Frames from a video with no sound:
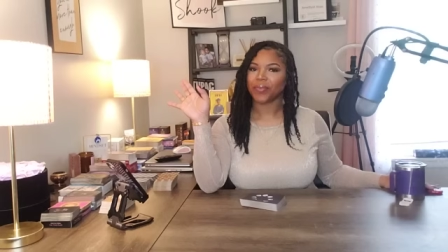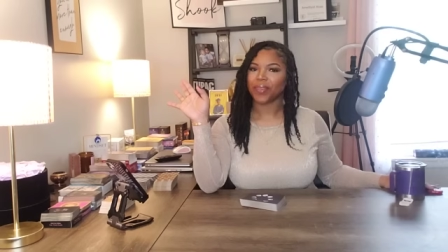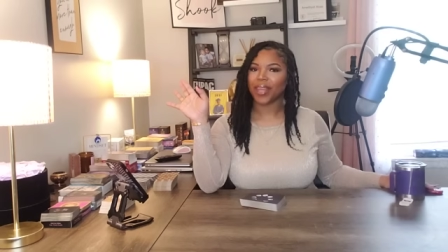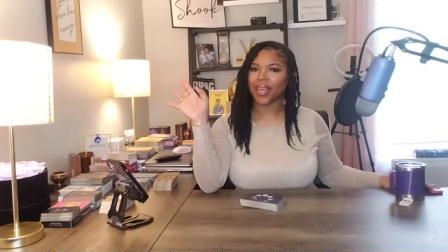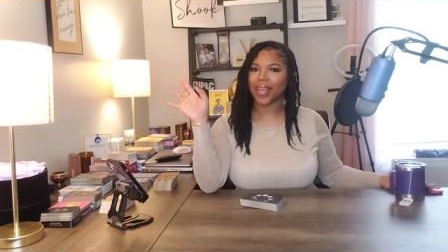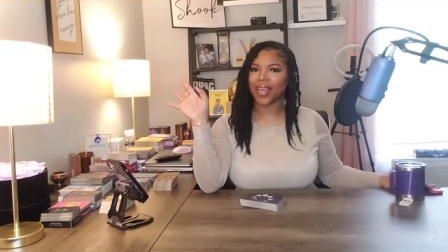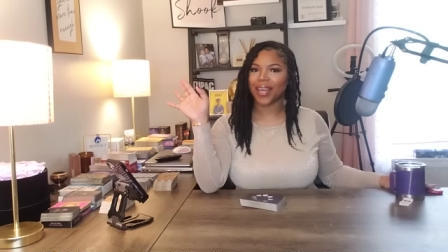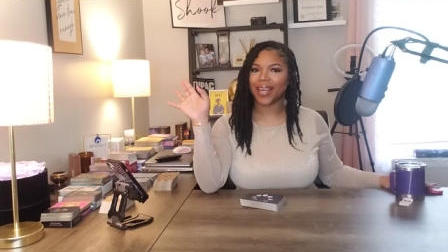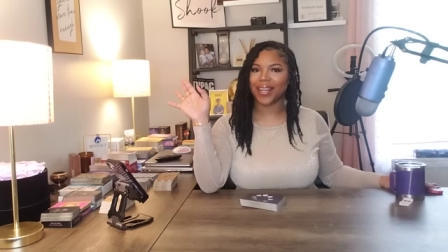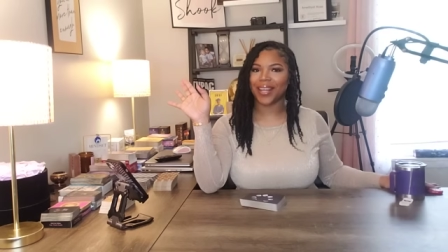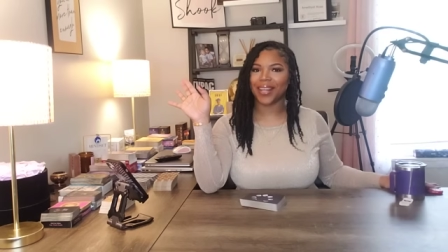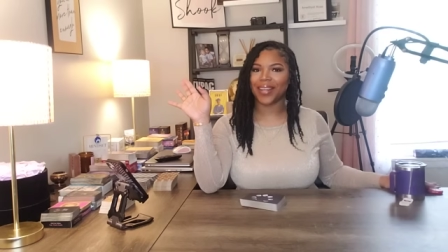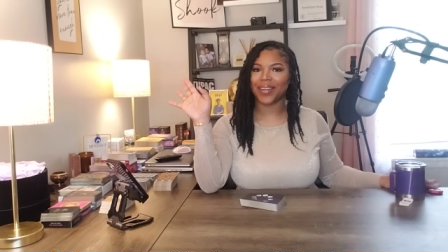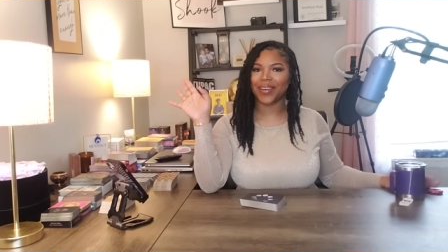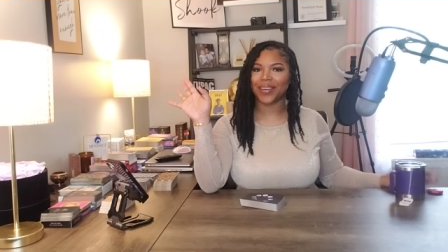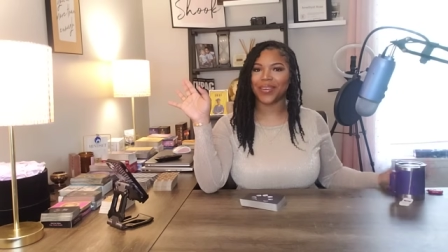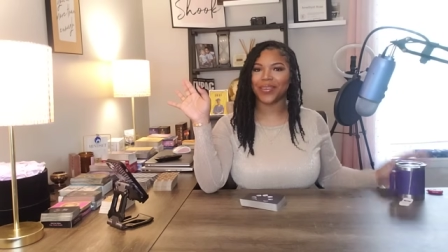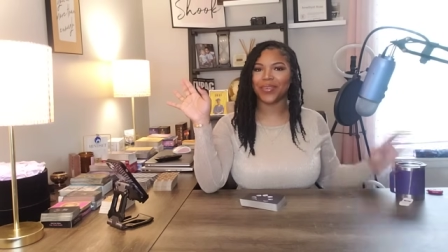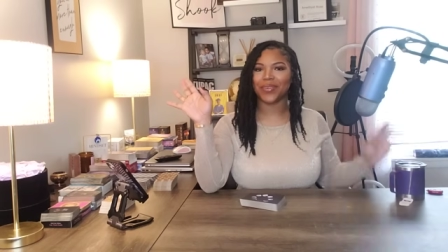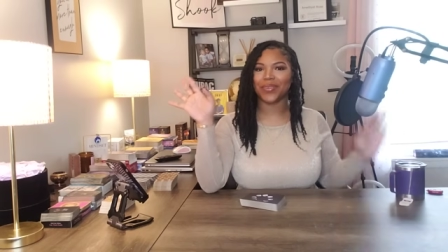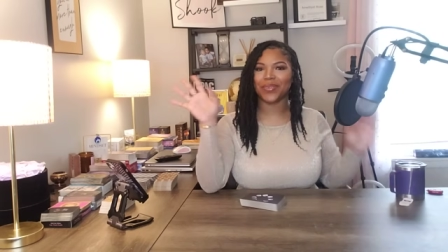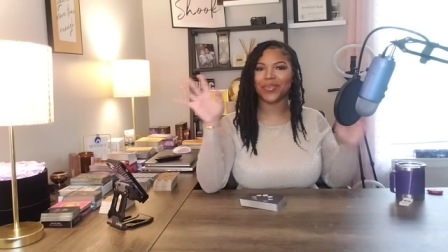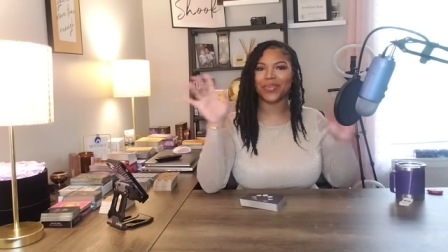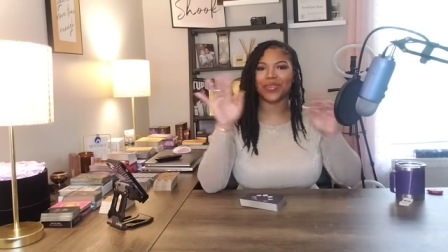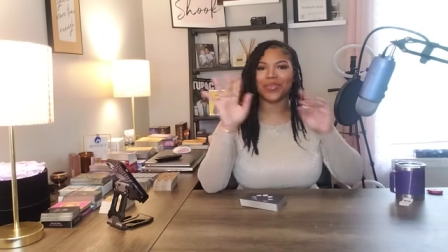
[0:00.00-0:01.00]

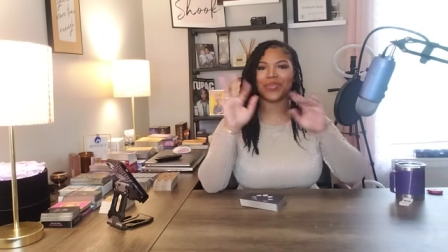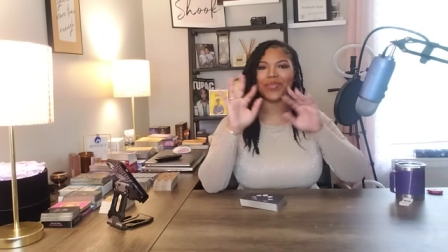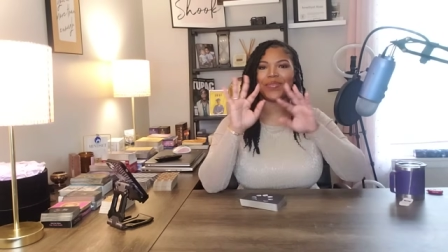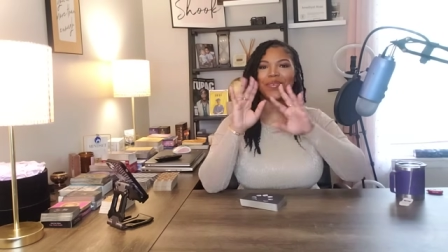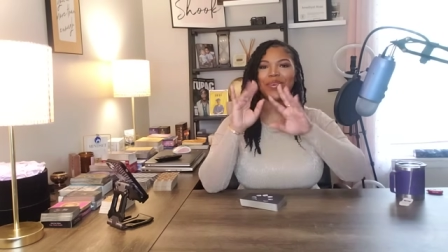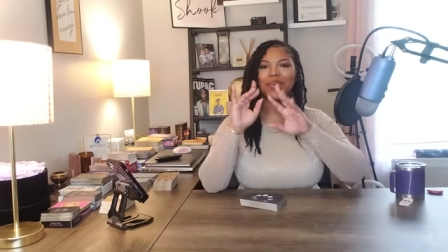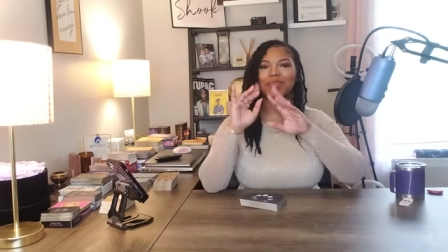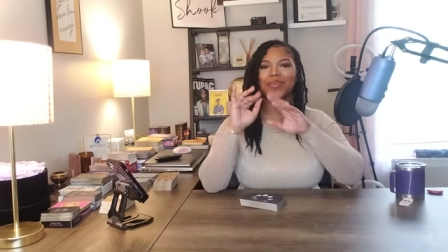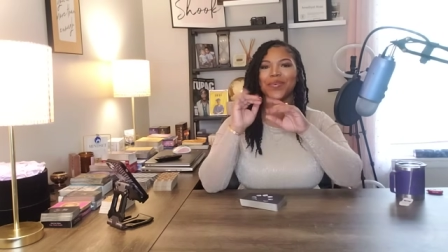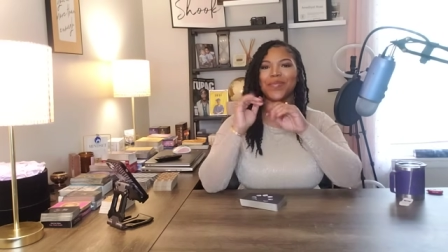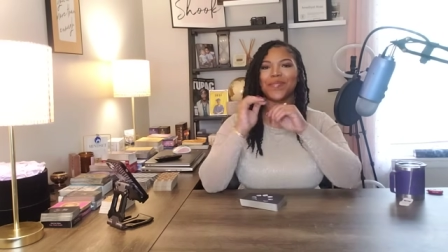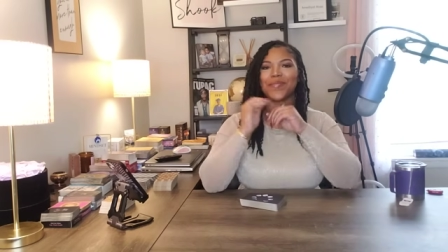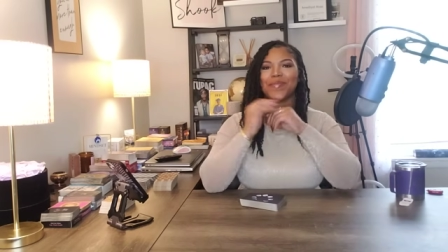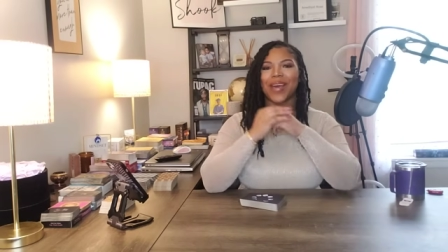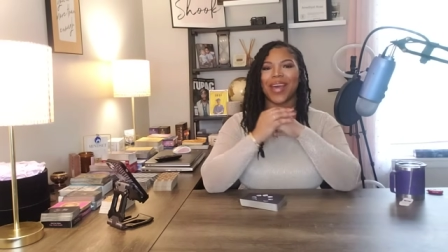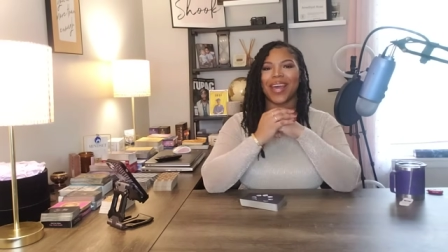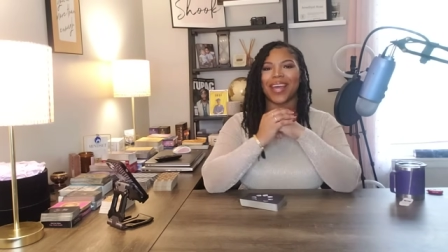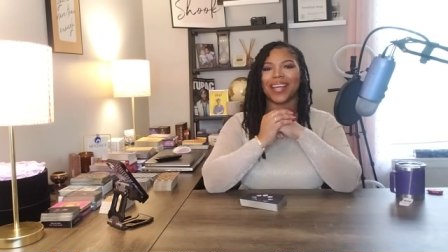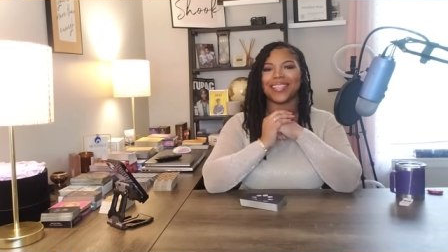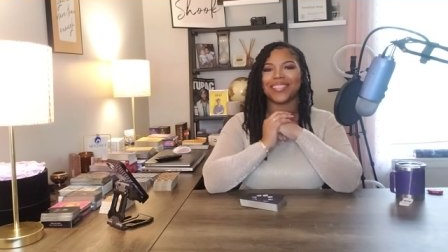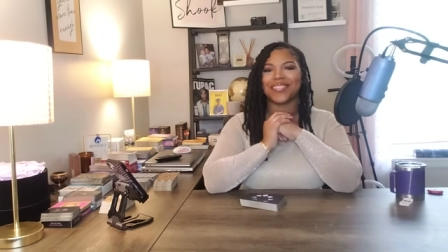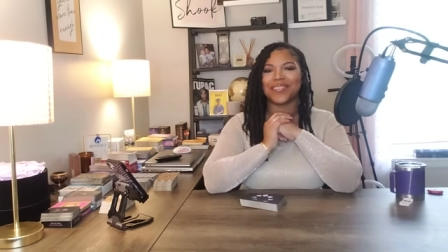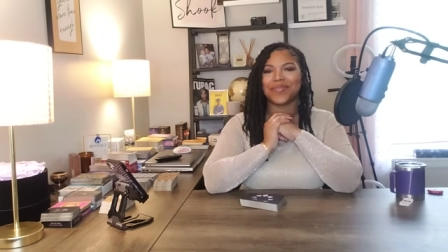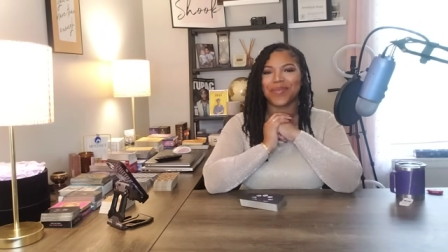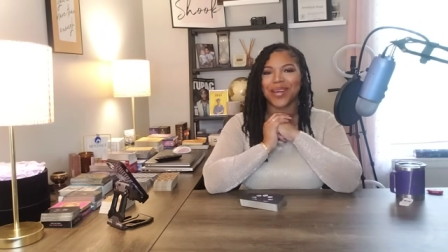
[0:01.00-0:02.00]
Hello, welcome
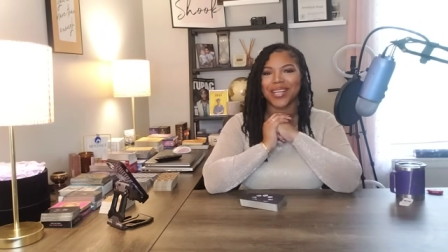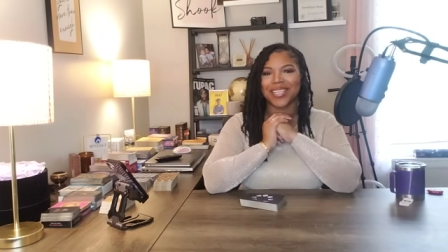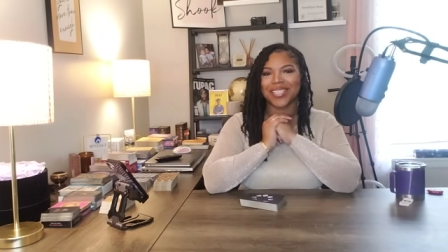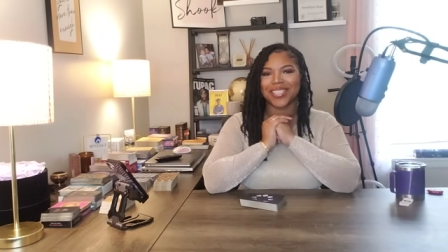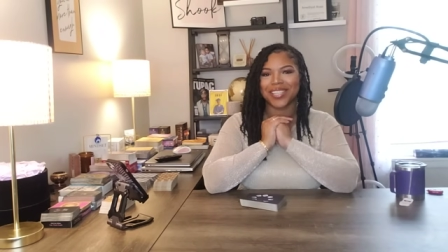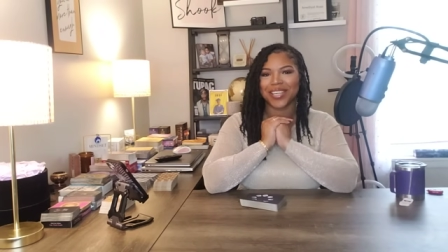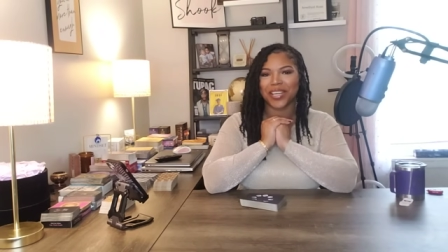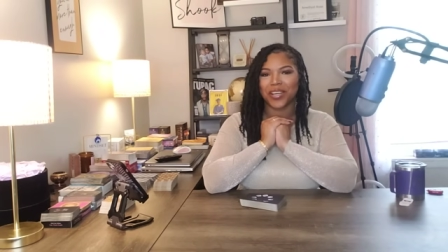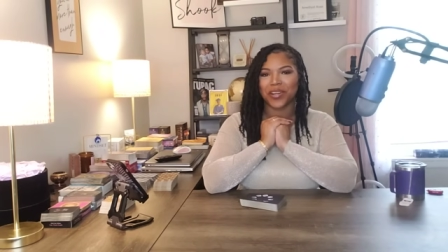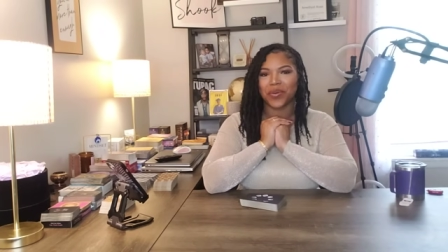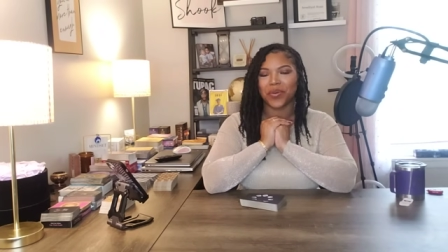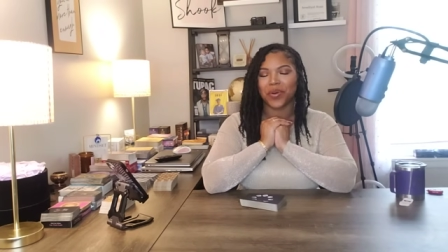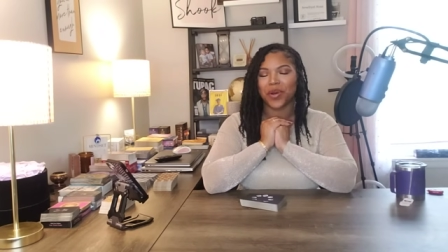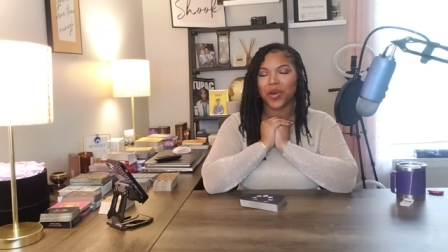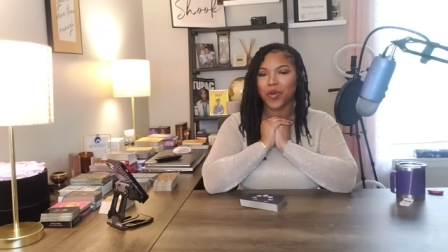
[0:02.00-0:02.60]
back to my channel.